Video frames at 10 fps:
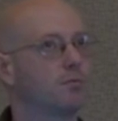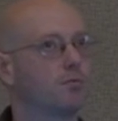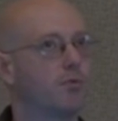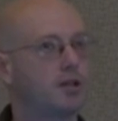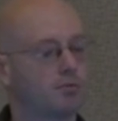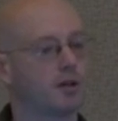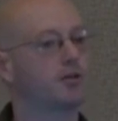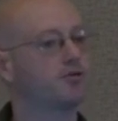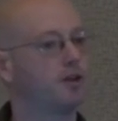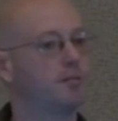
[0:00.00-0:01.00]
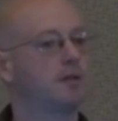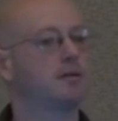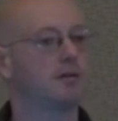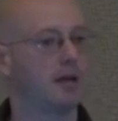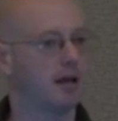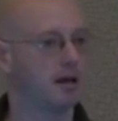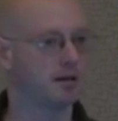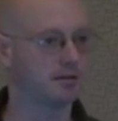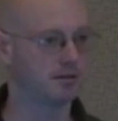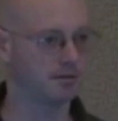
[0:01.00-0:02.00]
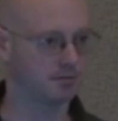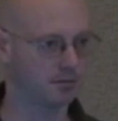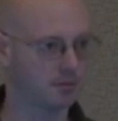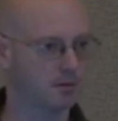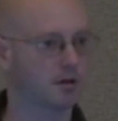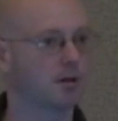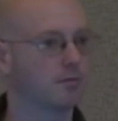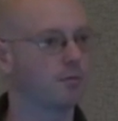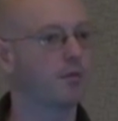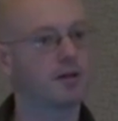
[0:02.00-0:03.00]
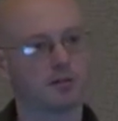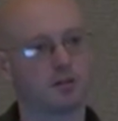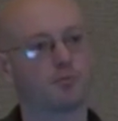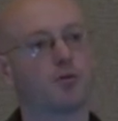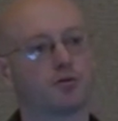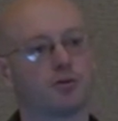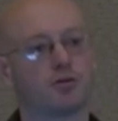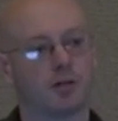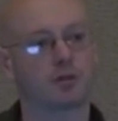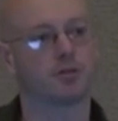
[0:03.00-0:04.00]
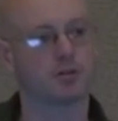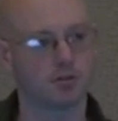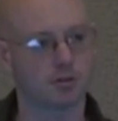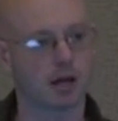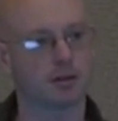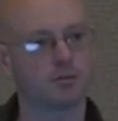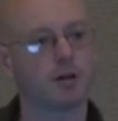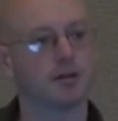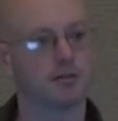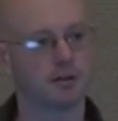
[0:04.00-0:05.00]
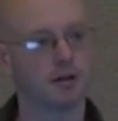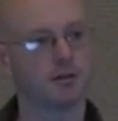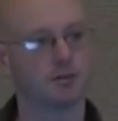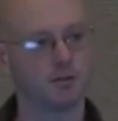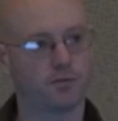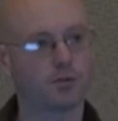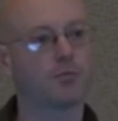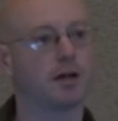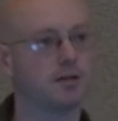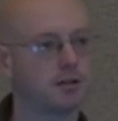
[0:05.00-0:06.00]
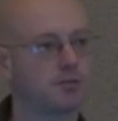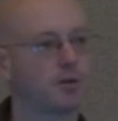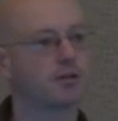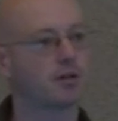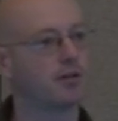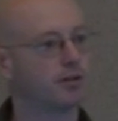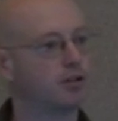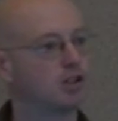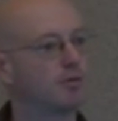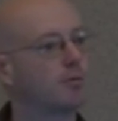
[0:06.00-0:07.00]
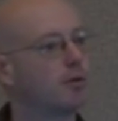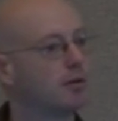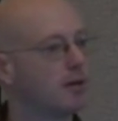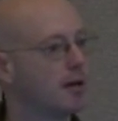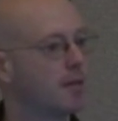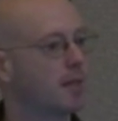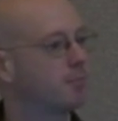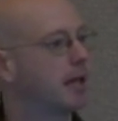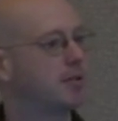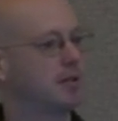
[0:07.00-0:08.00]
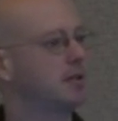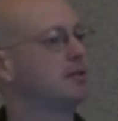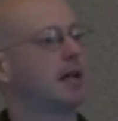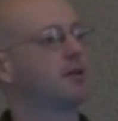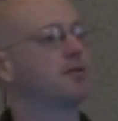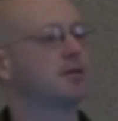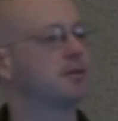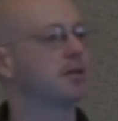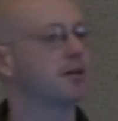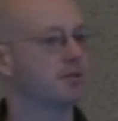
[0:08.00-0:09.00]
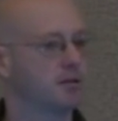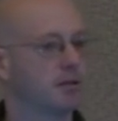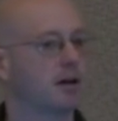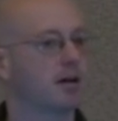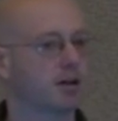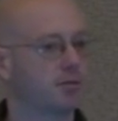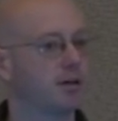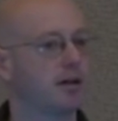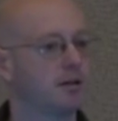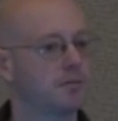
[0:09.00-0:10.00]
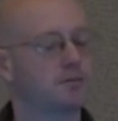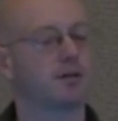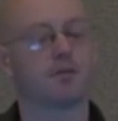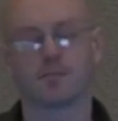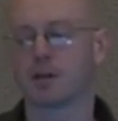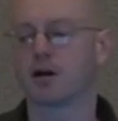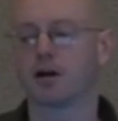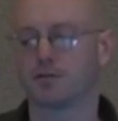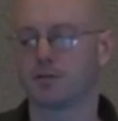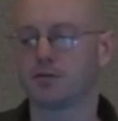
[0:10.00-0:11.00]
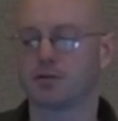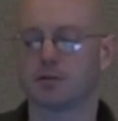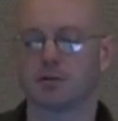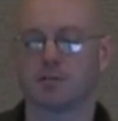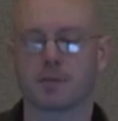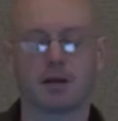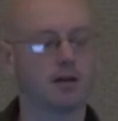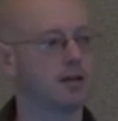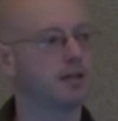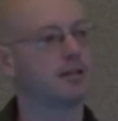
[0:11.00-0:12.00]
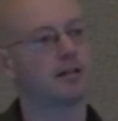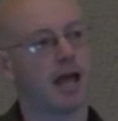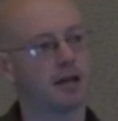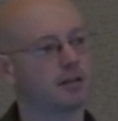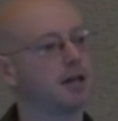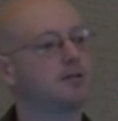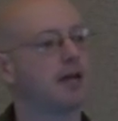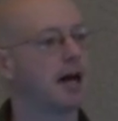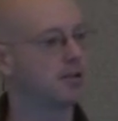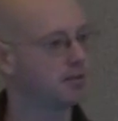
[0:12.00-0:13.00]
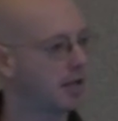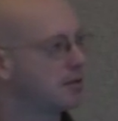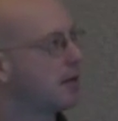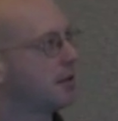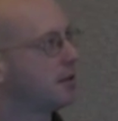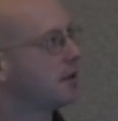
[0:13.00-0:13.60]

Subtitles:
wastewater treatment and waste disposal in general, so solid waste, so food waste, as well as all the consumable plastic containers and such that are created from our food system. They didn't analyze that, so that's not in